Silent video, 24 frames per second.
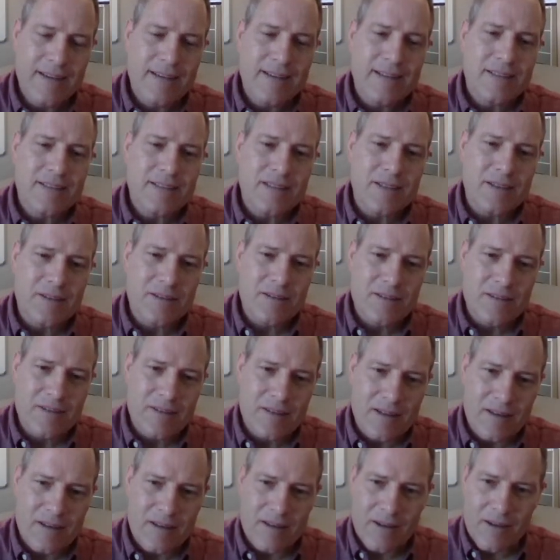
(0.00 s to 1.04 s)
So
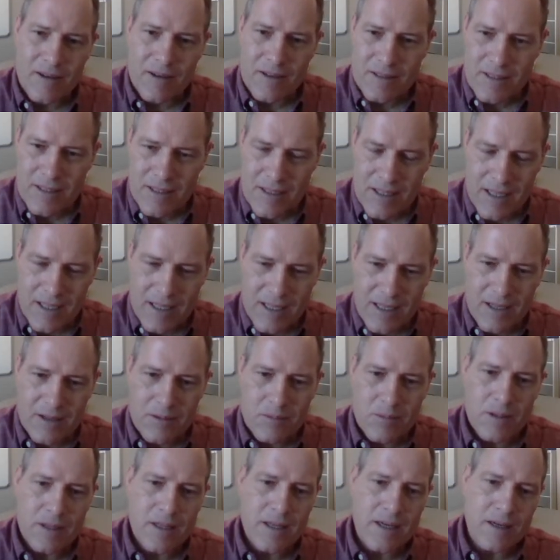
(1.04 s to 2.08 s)
the larger gear
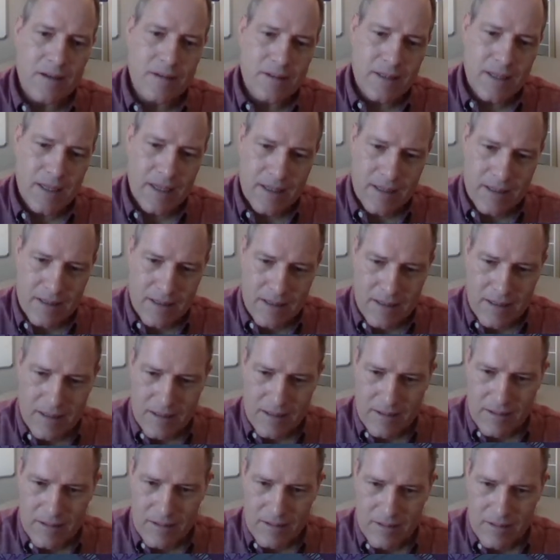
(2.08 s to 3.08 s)
will rotate.